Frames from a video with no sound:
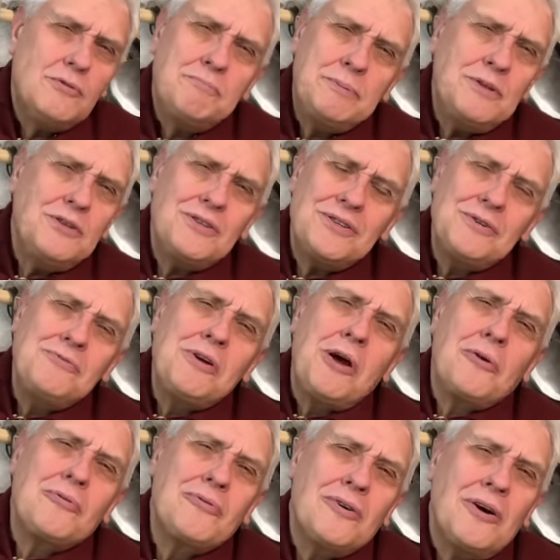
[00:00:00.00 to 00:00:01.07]
But did you
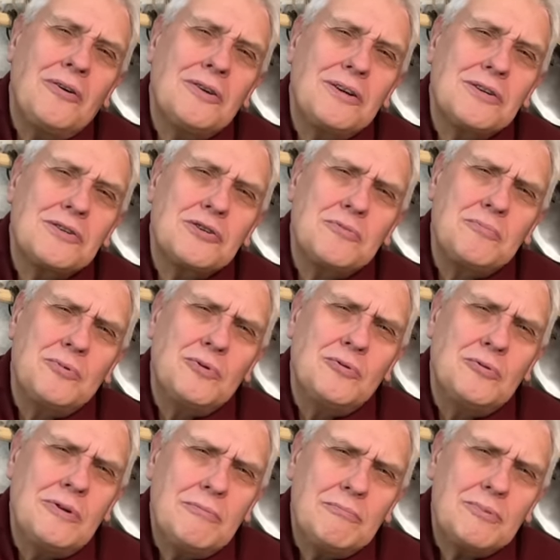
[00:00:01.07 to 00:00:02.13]
know that only a
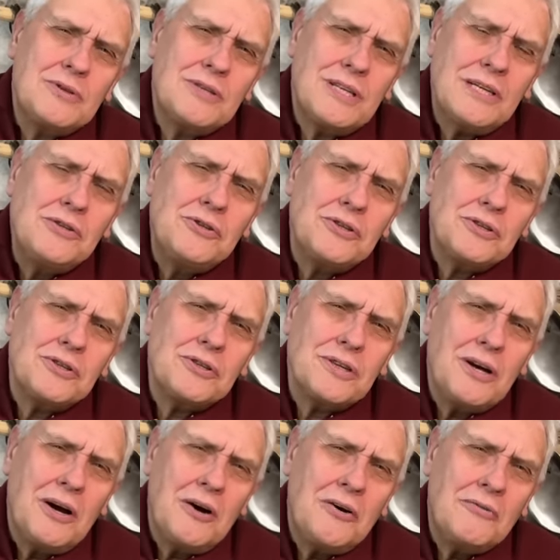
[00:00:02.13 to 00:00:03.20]
small percentage
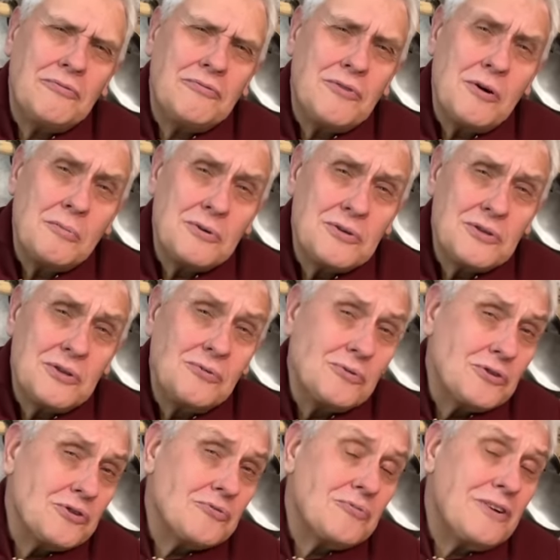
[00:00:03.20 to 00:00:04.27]
of Roman
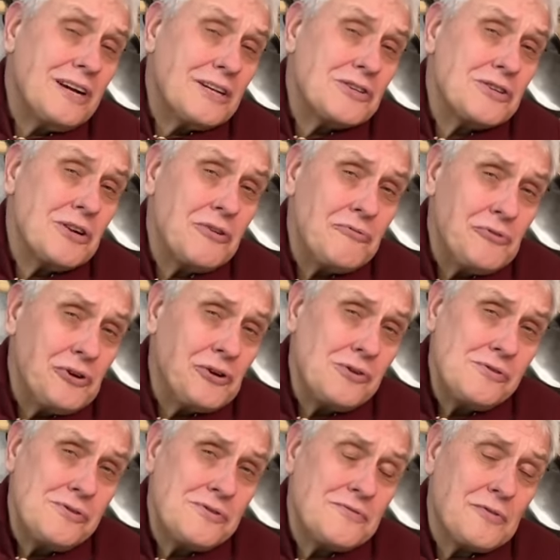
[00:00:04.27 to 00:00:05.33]
soldiers were actually
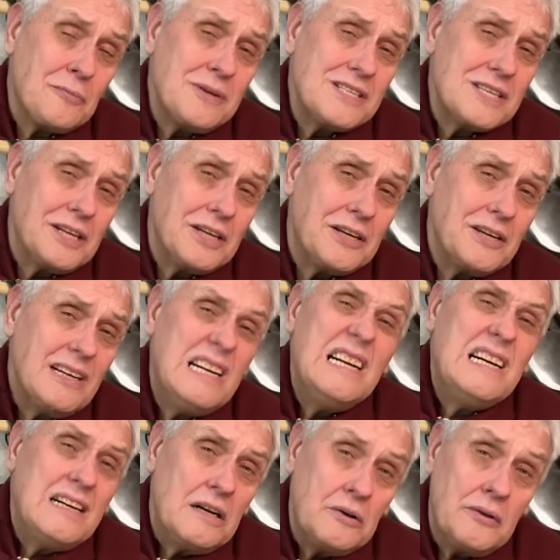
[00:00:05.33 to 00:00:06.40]
recruited from Italy?
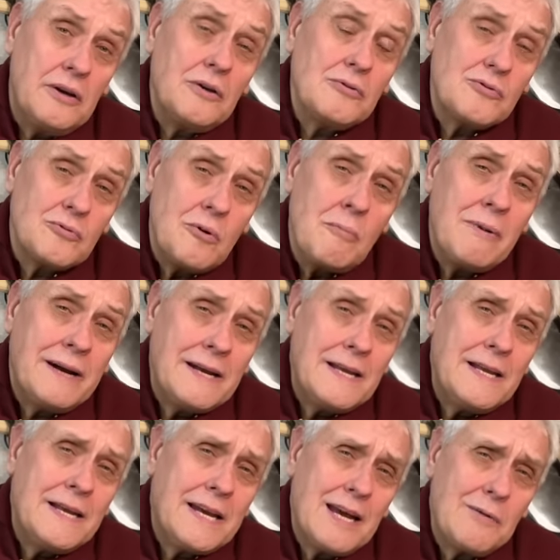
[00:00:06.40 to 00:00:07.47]
And those were
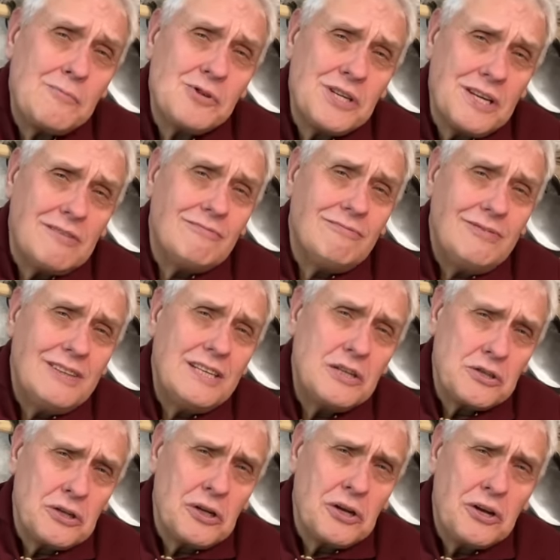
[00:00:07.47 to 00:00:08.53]
mainly kept in
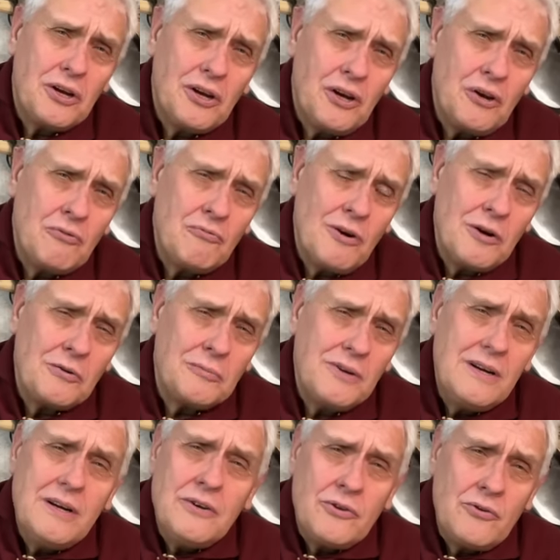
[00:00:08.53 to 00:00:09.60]
Italy, in Rome.
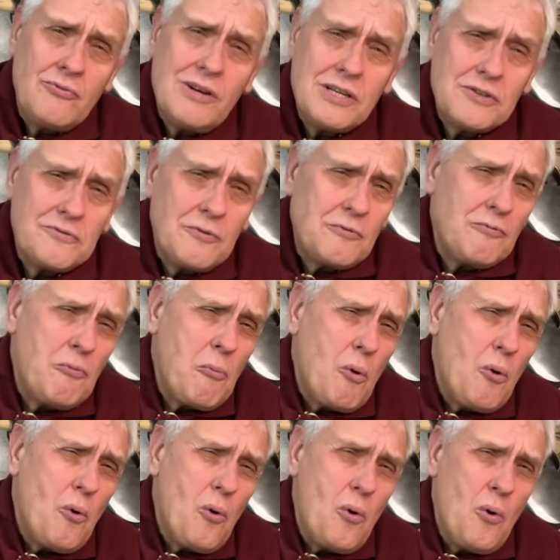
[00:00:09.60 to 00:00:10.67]
The rest were from
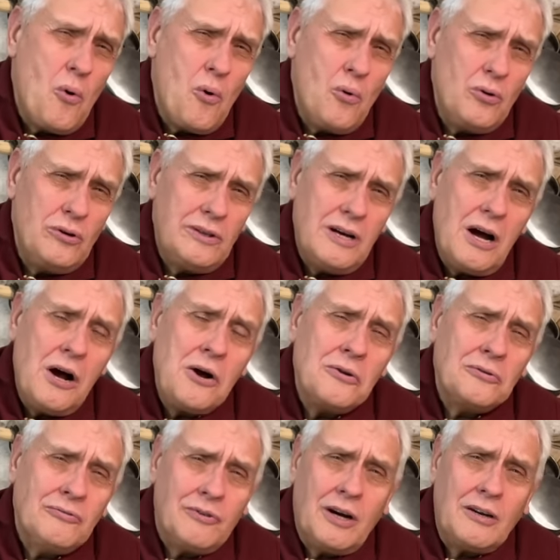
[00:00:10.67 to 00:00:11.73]
all
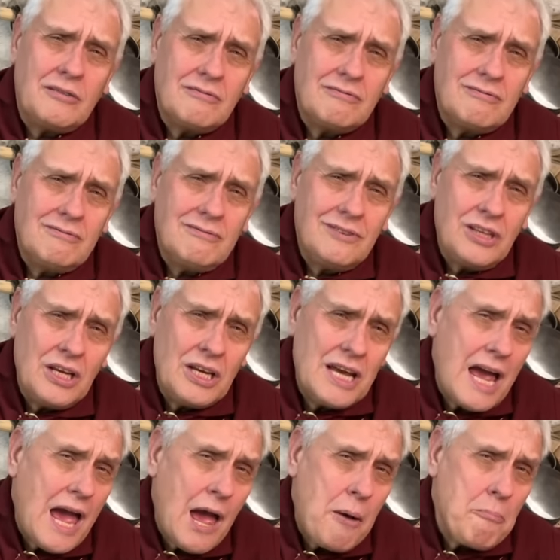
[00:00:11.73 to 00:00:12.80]
over the
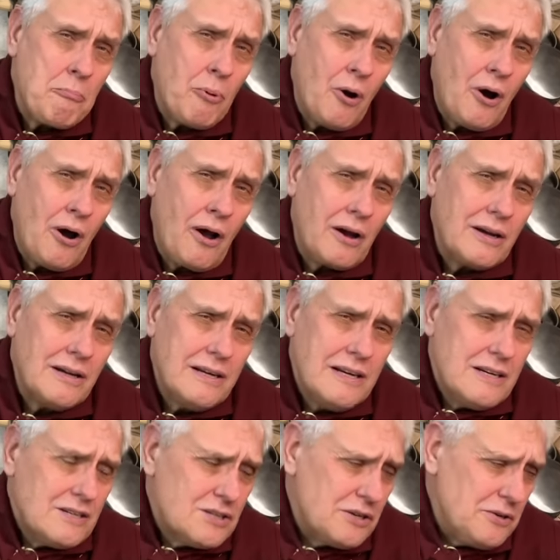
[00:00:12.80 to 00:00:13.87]
empire.
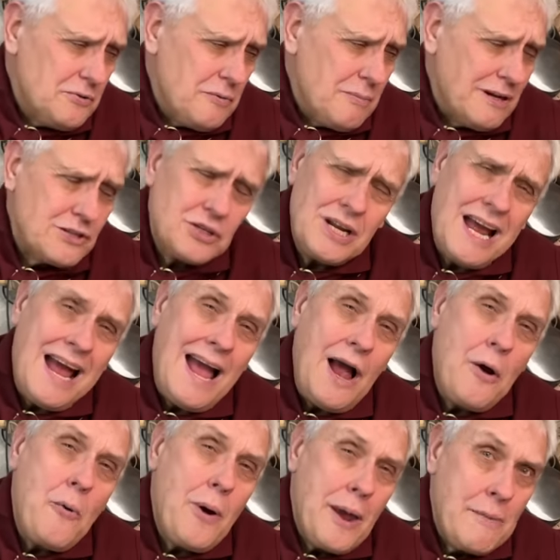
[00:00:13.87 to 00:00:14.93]
So you imagine
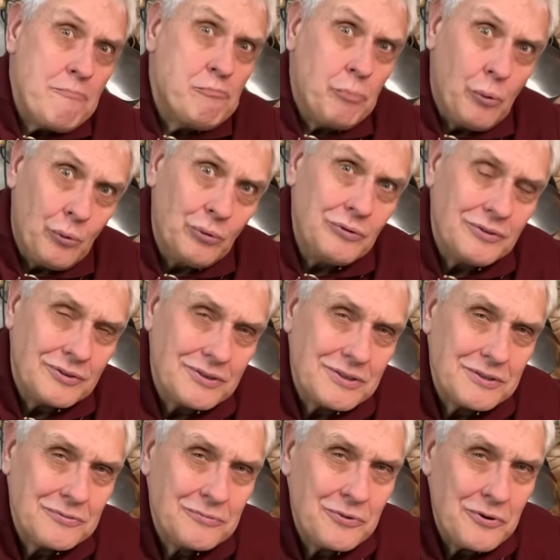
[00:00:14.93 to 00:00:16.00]
how
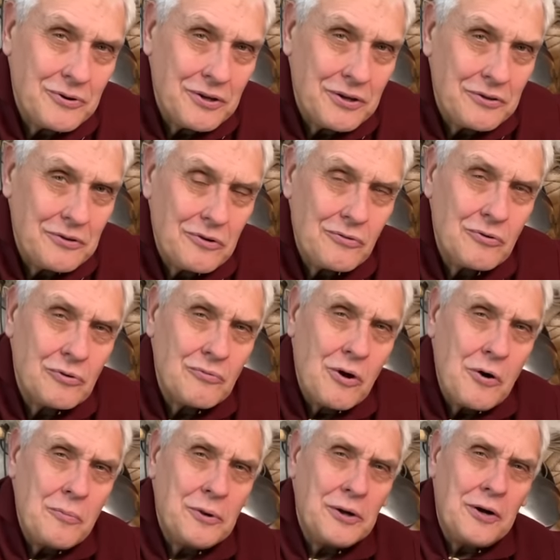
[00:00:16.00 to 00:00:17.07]
important within the
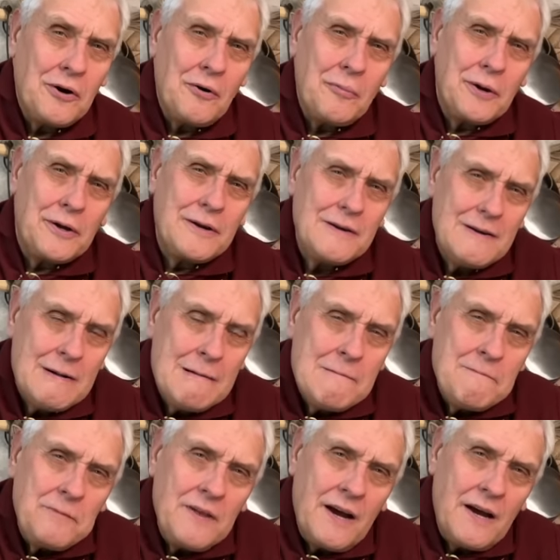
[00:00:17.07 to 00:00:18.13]
Roman army
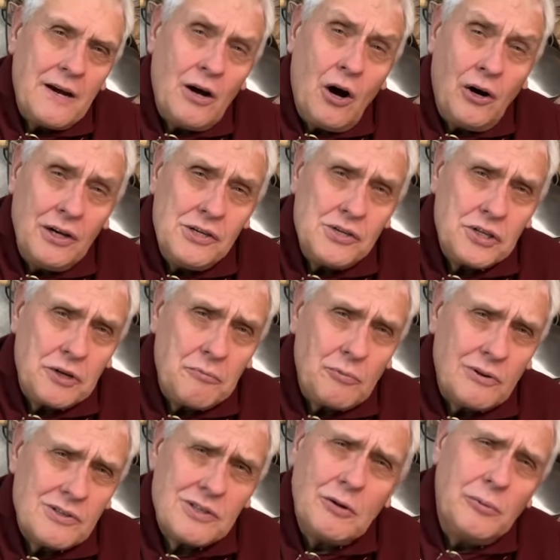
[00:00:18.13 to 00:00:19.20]
hygiene
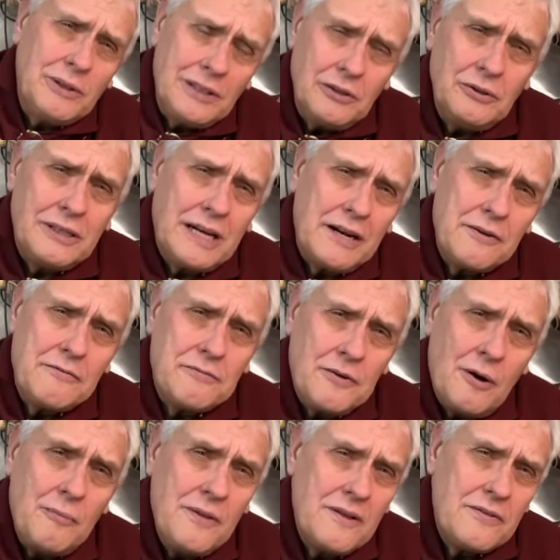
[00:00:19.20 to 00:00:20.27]
was. So we're going to look at it
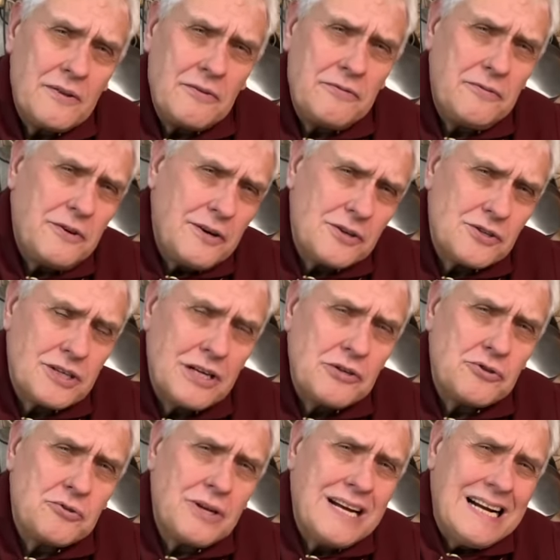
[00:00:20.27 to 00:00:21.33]
from the first
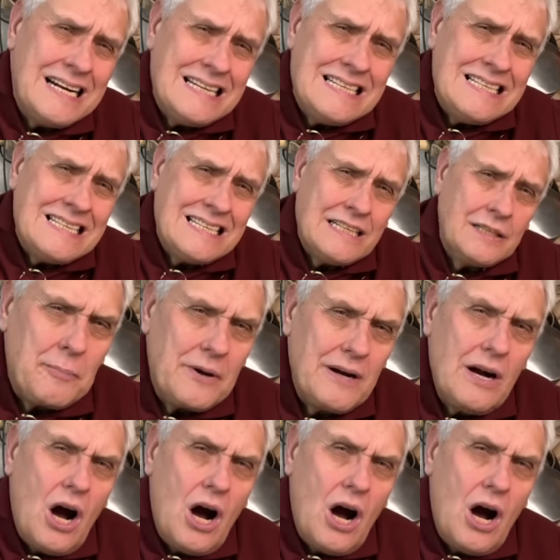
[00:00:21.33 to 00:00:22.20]
century AD.